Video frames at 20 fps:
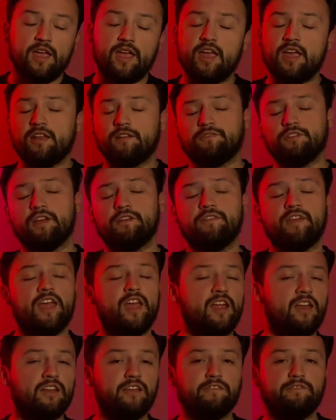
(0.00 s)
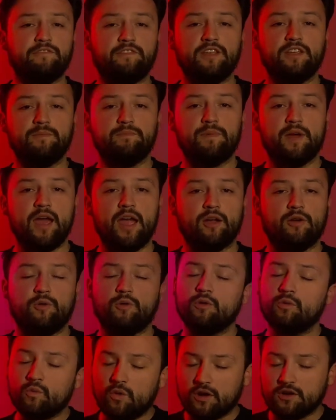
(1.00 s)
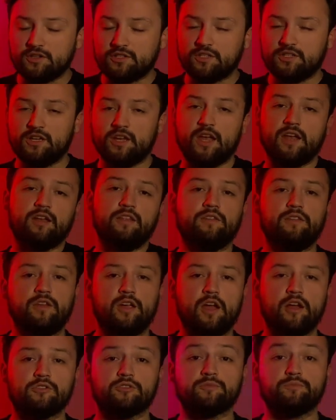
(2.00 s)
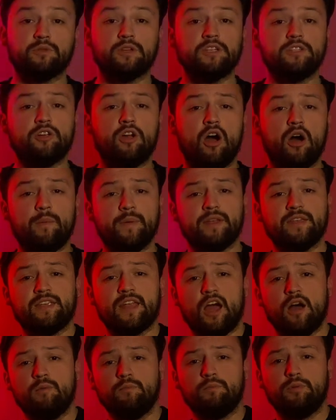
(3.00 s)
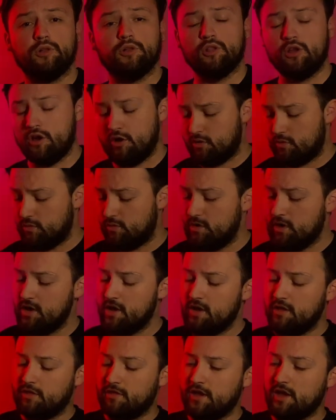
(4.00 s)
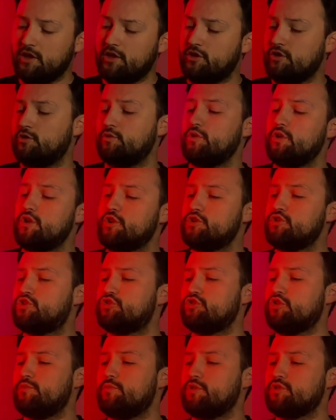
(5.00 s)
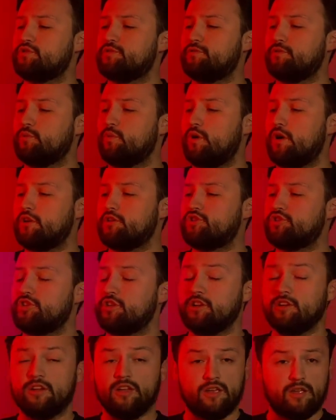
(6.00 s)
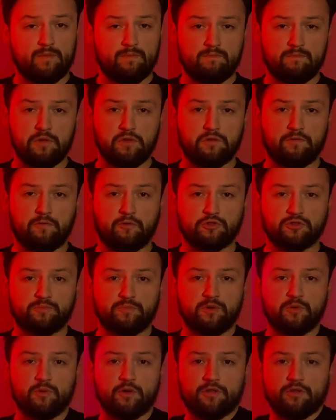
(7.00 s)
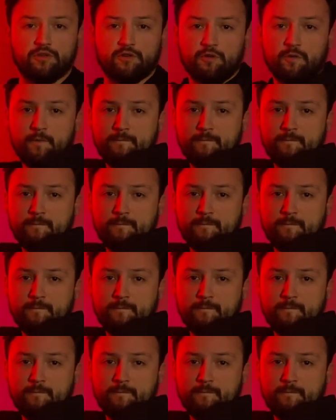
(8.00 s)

And if you have any feedback or want to see anything else, please comment down below. Thank you so much for watching. May the Force be with you.